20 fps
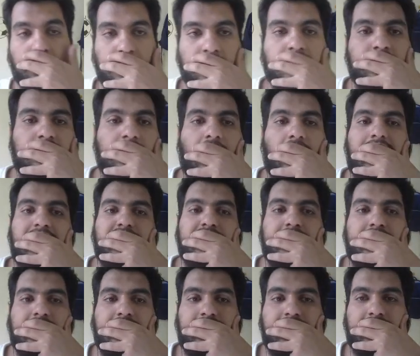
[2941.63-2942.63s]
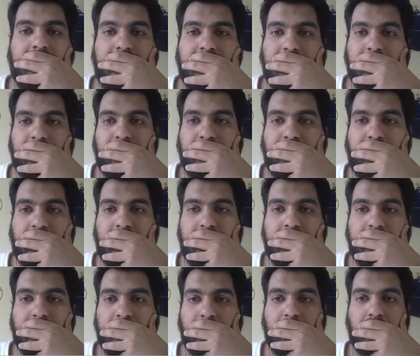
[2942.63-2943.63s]
Now at state A, when I
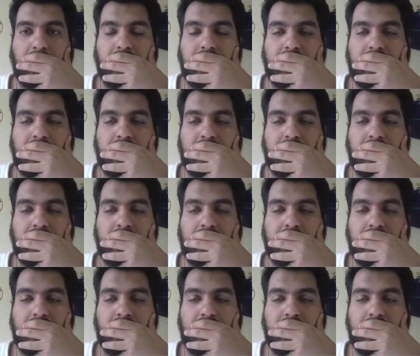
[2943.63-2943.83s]
get input